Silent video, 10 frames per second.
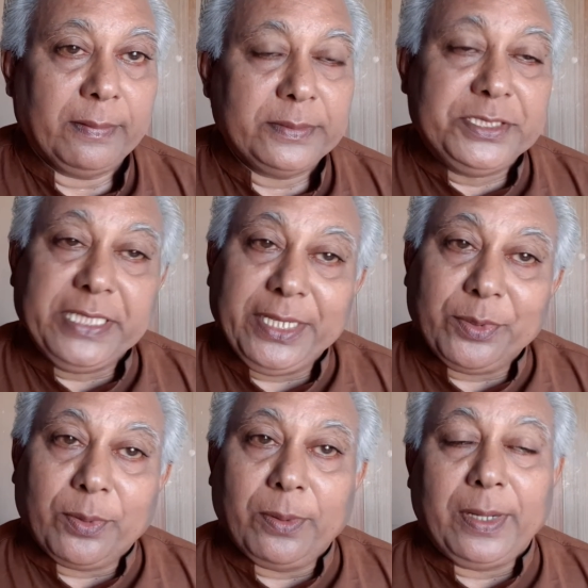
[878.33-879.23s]

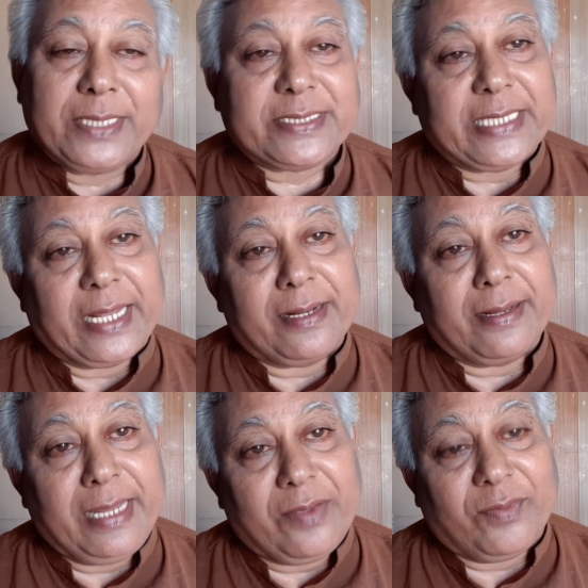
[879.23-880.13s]
0 less than or
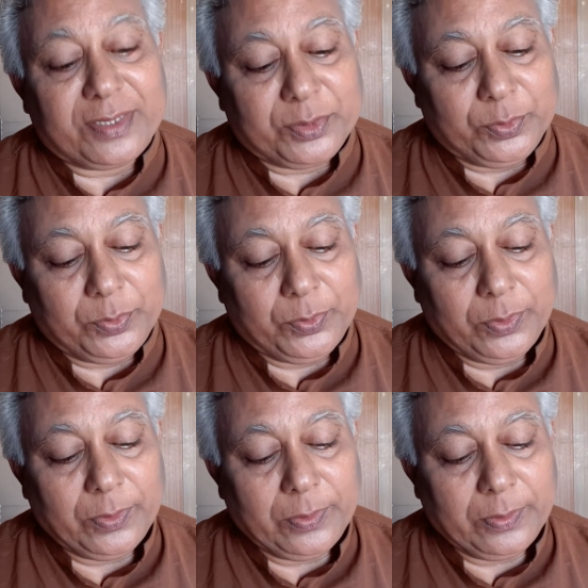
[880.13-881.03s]
equal to
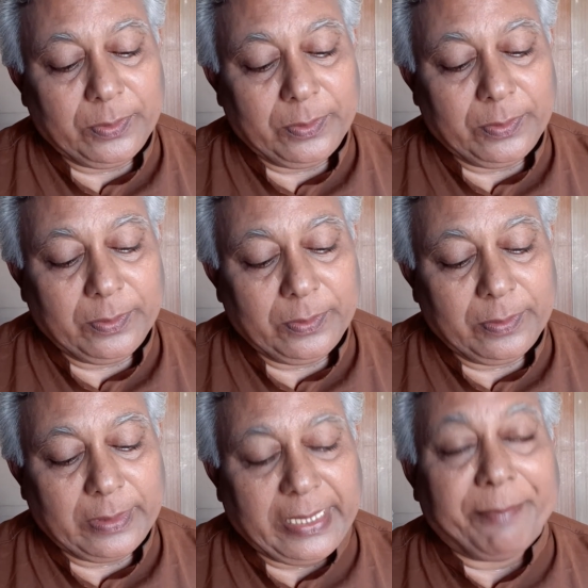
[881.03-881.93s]

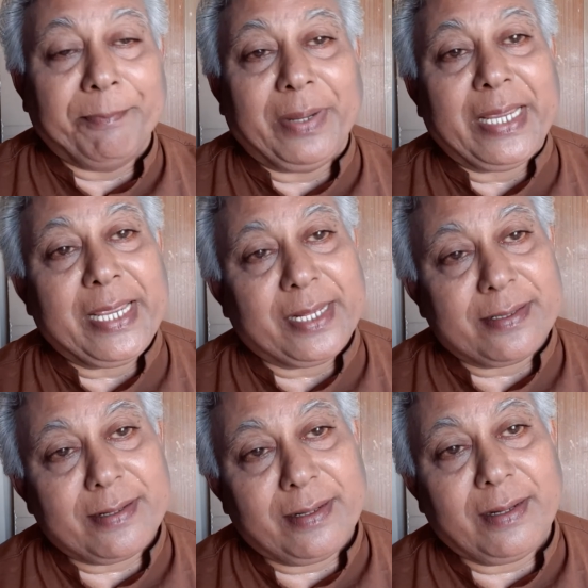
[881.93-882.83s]
m by
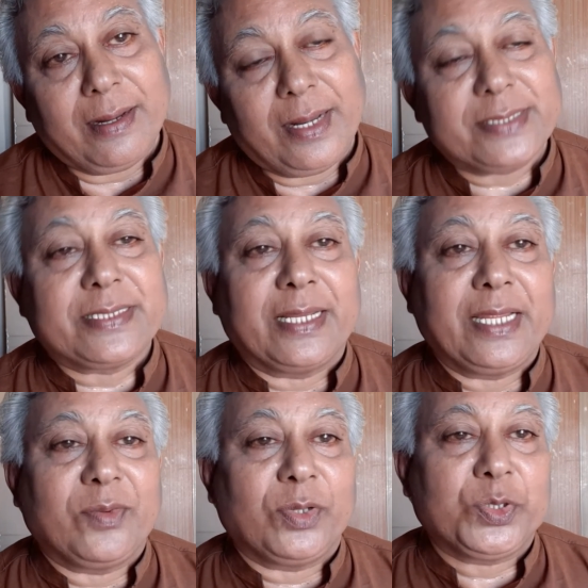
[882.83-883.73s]
n less than or
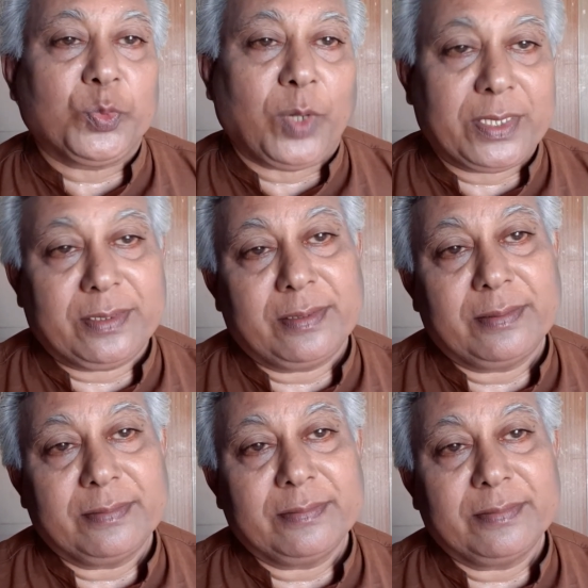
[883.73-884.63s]
equal to 1.
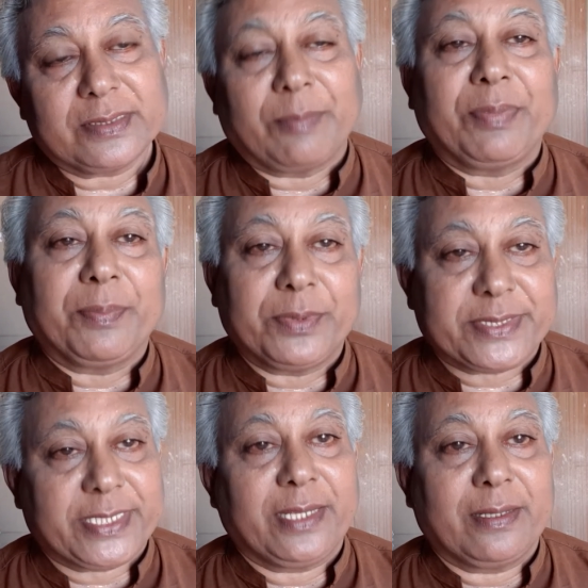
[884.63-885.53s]
Some people
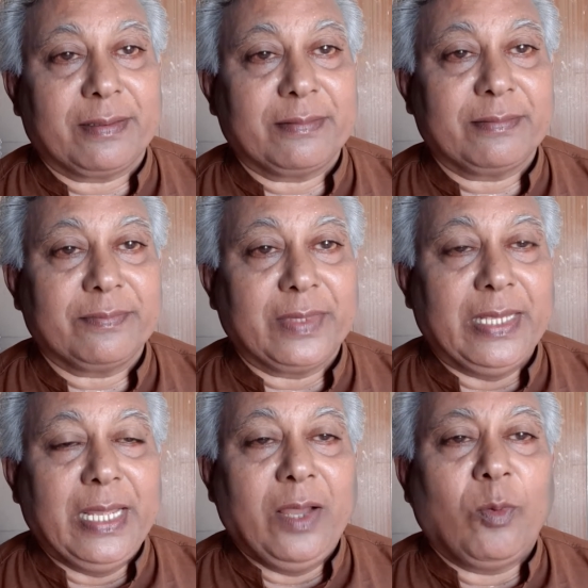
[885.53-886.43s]
say.
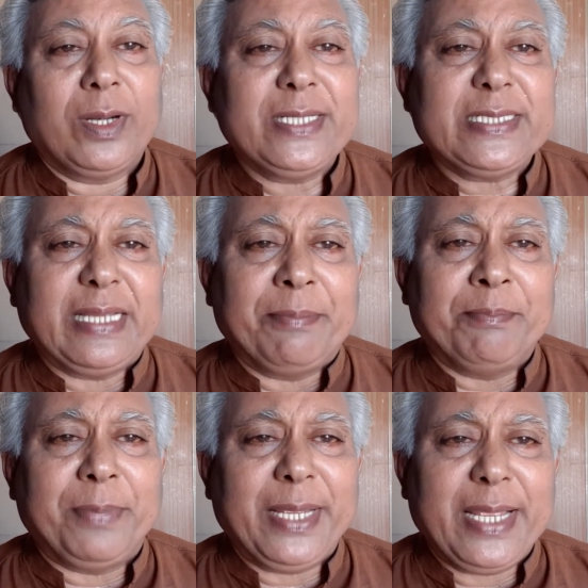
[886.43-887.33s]
What is m
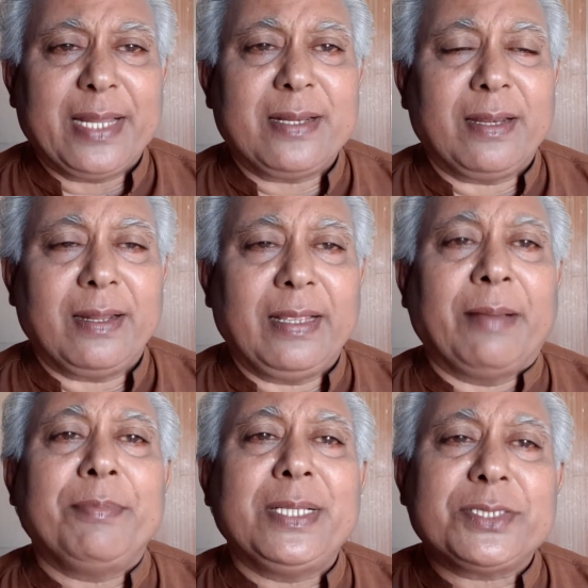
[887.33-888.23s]
by n?
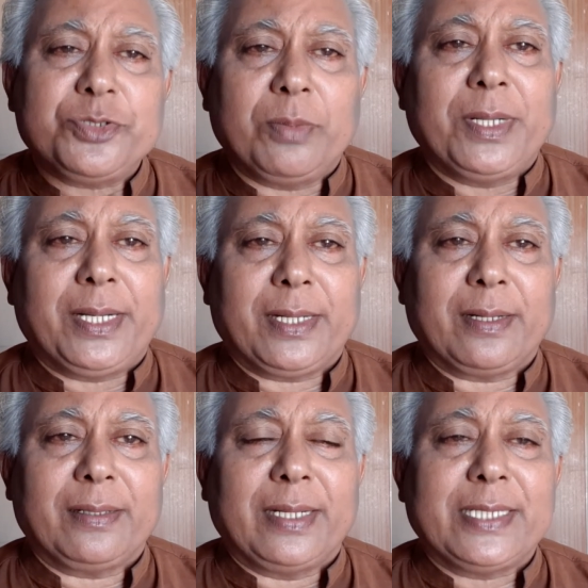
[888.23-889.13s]
M is numerator,
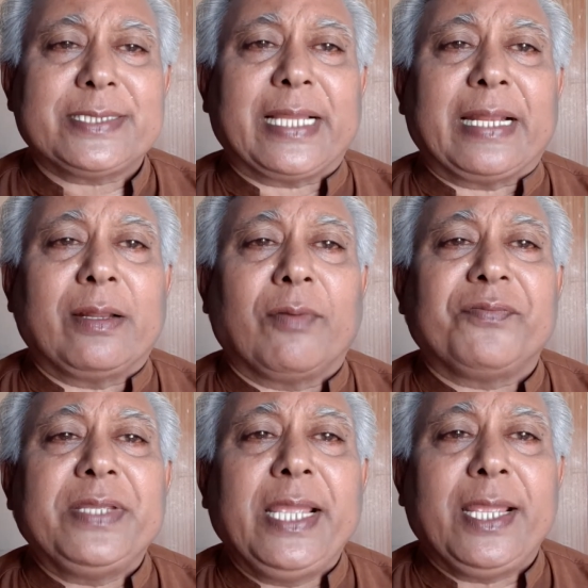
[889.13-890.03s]
that is n of
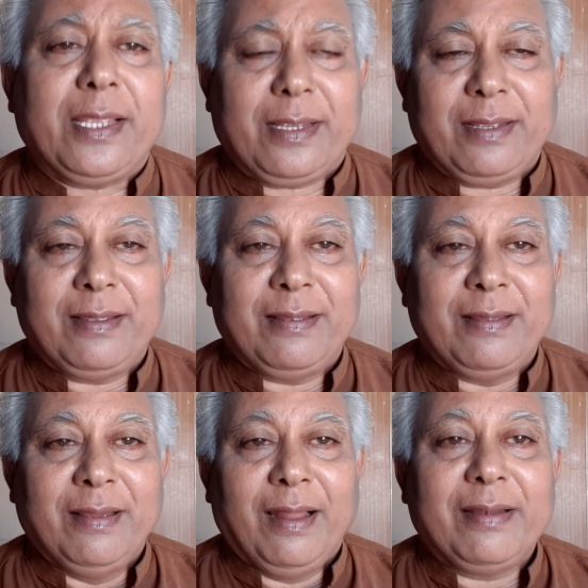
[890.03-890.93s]
E,
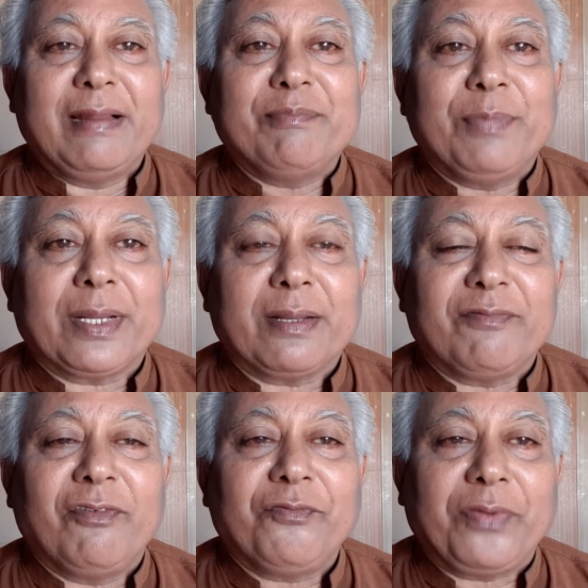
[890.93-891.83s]
number of
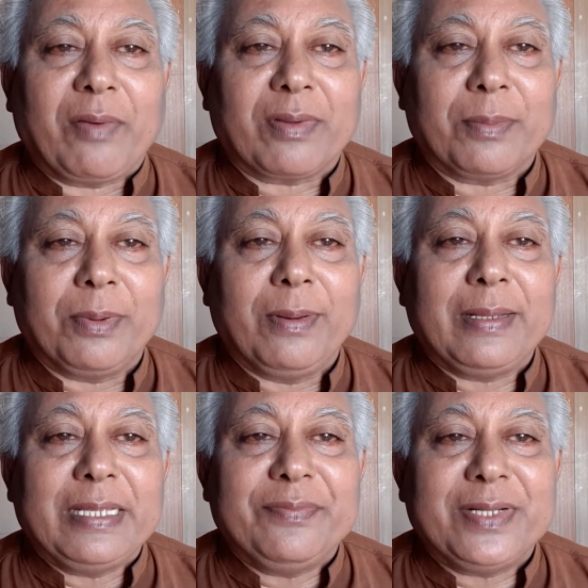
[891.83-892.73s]
favorable
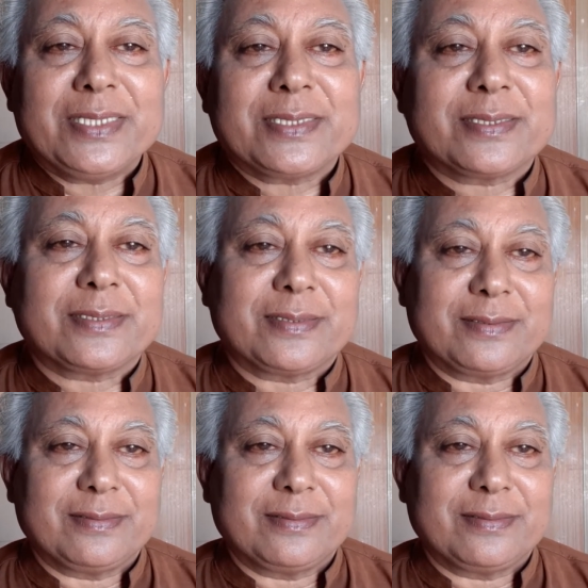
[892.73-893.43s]
events.